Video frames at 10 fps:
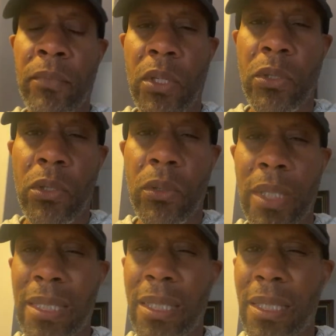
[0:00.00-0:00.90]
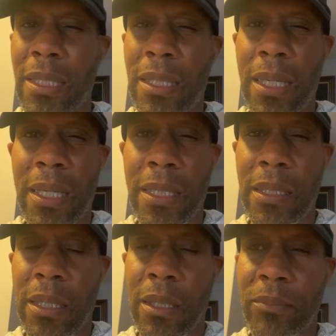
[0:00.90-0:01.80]
You know, and
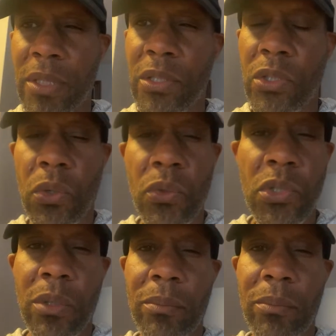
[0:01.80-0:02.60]
the social